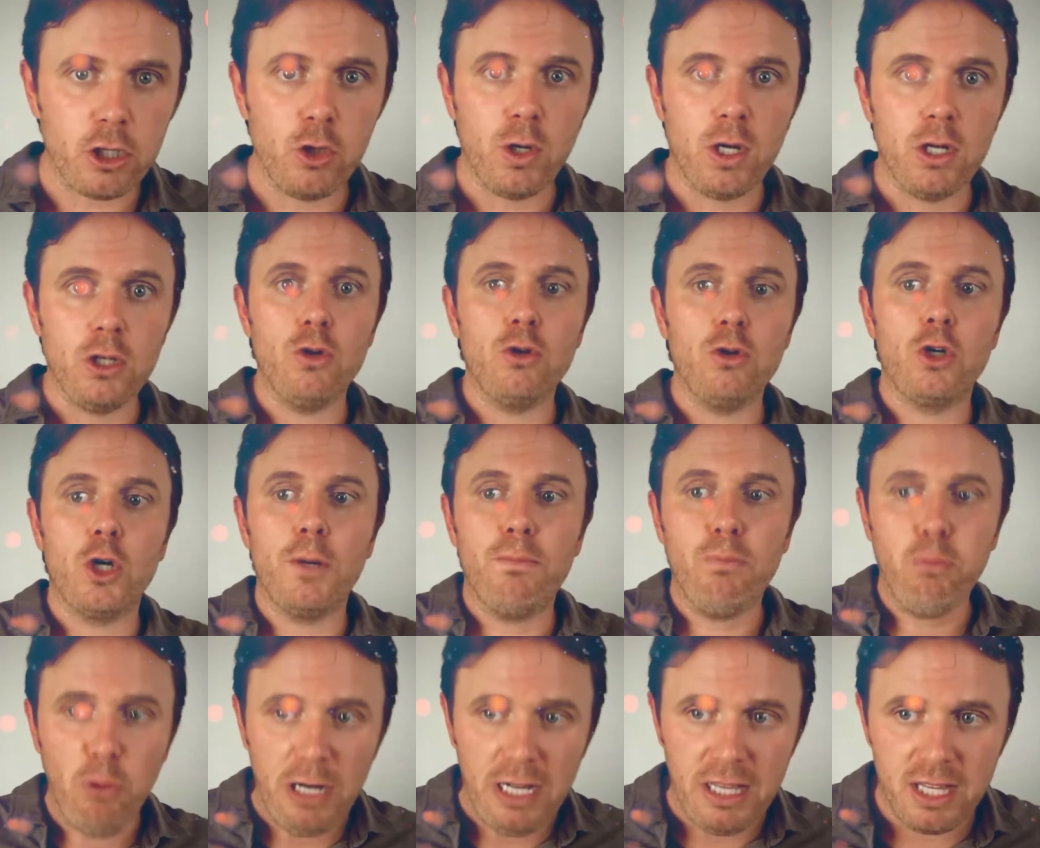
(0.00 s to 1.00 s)
So you can do
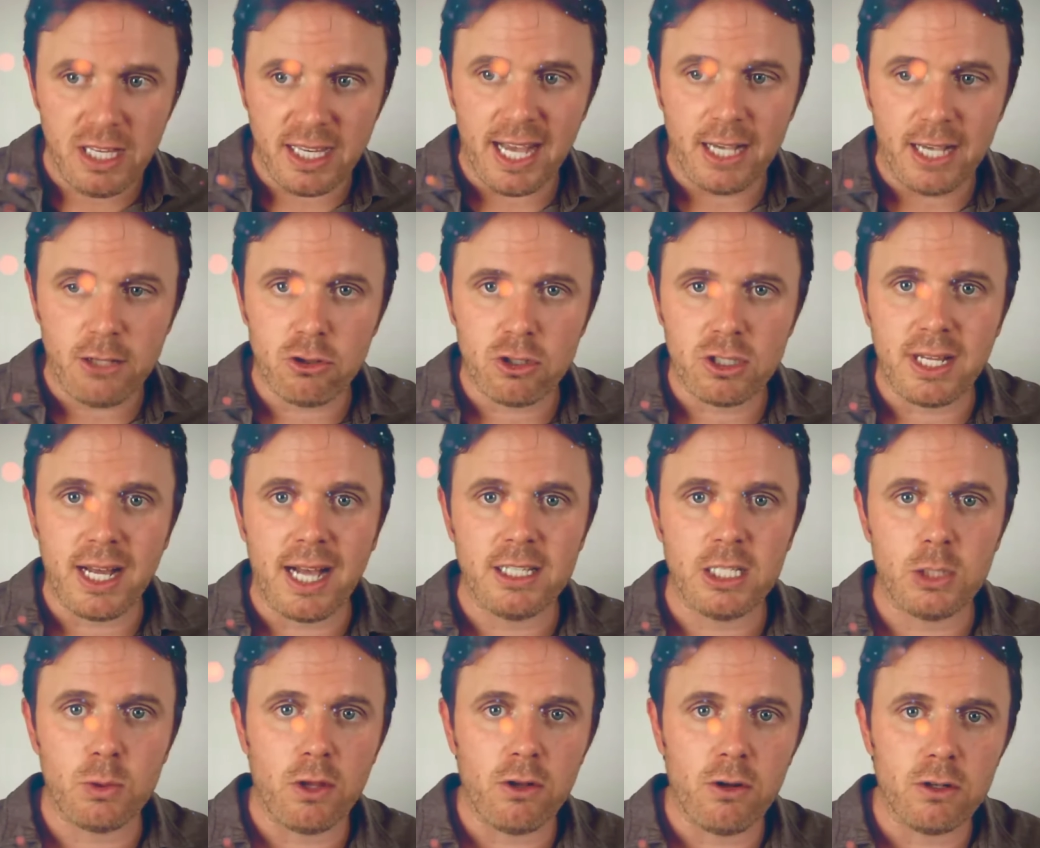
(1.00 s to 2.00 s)
good breathing
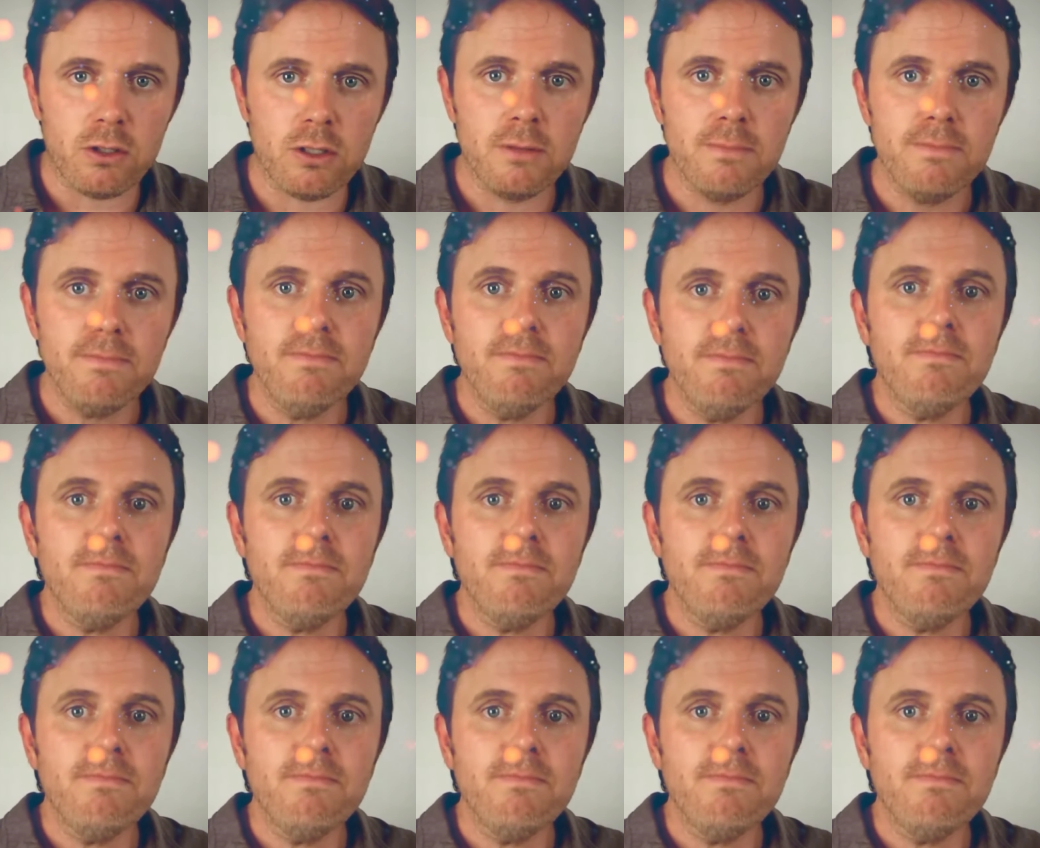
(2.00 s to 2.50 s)
exercises, whether it's